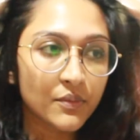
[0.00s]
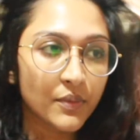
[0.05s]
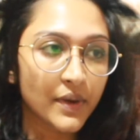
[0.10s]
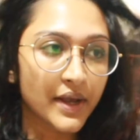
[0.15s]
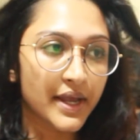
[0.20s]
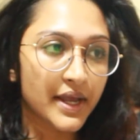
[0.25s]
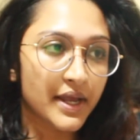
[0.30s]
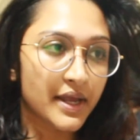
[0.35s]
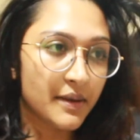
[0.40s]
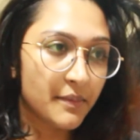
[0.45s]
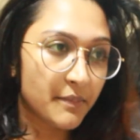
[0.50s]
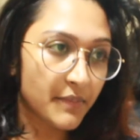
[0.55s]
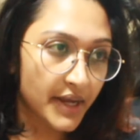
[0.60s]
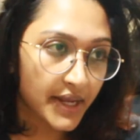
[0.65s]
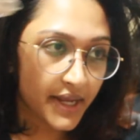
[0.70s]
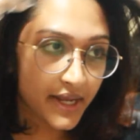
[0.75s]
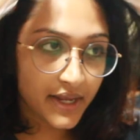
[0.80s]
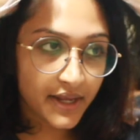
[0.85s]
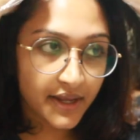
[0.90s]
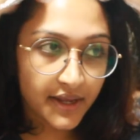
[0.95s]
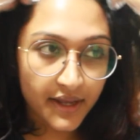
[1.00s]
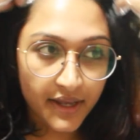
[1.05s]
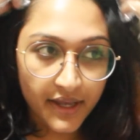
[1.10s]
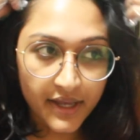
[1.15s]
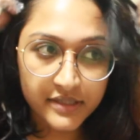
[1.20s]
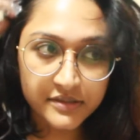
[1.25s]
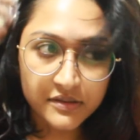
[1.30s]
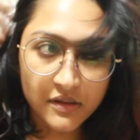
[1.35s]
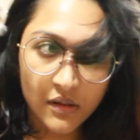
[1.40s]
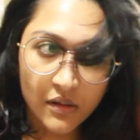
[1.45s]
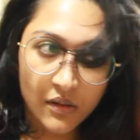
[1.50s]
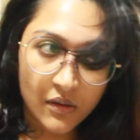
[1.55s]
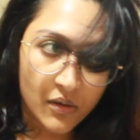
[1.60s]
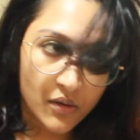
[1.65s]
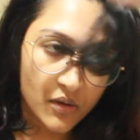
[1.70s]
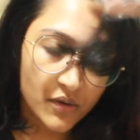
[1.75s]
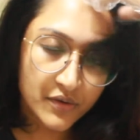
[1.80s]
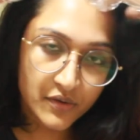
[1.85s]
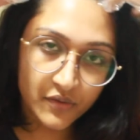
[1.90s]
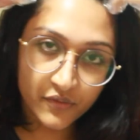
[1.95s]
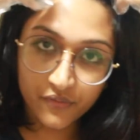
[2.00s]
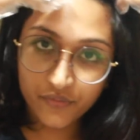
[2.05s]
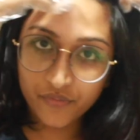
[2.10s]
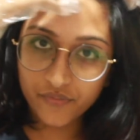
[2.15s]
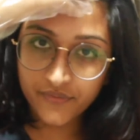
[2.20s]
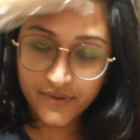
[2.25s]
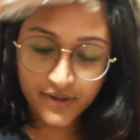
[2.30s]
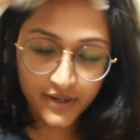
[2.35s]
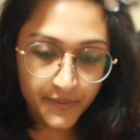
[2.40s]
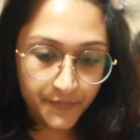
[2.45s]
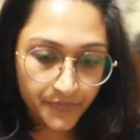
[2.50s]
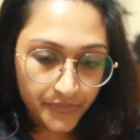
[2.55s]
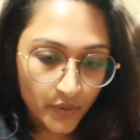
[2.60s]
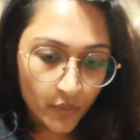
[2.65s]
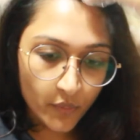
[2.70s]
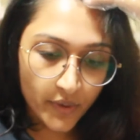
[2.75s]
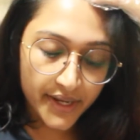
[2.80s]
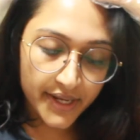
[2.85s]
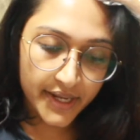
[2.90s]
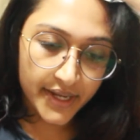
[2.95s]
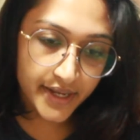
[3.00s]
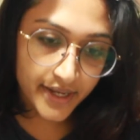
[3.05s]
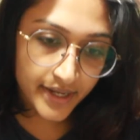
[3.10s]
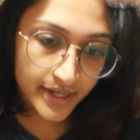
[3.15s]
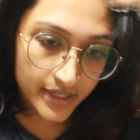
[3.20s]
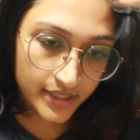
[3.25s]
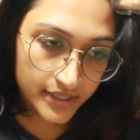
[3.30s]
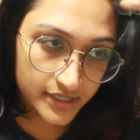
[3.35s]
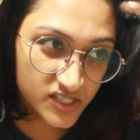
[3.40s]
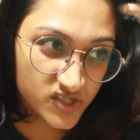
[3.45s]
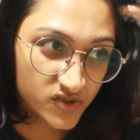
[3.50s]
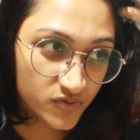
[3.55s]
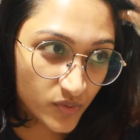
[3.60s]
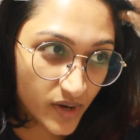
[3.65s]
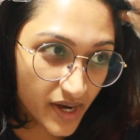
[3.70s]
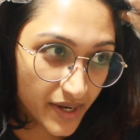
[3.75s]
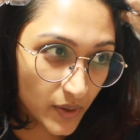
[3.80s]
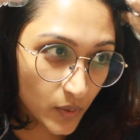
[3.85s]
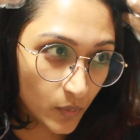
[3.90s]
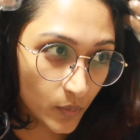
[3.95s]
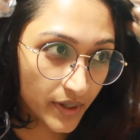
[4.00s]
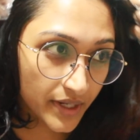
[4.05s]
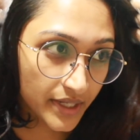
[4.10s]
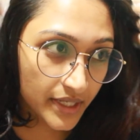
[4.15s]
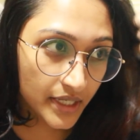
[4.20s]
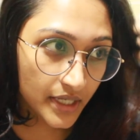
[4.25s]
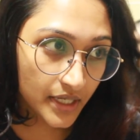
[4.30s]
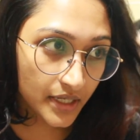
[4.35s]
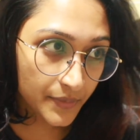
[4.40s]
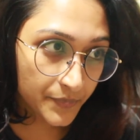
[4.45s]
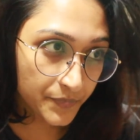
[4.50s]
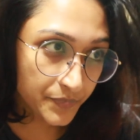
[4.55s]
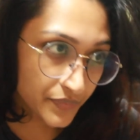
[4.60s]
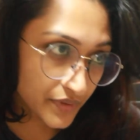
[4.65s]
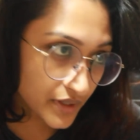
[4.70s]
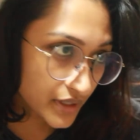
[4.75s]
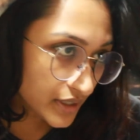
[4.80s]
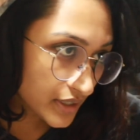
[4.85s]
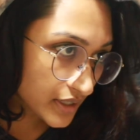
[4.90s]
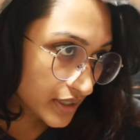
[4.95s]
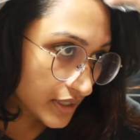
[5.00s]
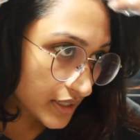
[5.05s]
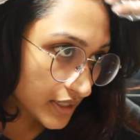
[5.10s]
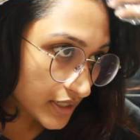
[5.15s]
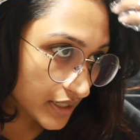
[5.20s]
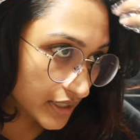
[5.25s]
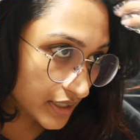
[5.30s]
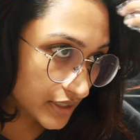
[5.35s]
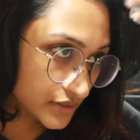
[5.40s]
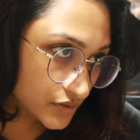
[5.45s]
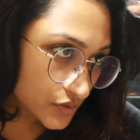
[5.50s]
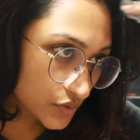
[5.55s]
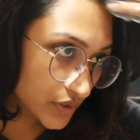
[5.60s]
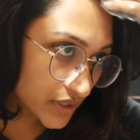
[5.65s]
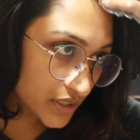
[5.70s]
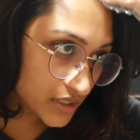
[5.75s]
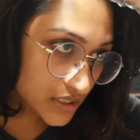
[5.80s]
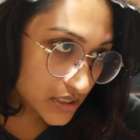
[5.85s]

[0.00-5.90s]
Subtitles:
where my hair has a lot of white hair, it's right over here. As you can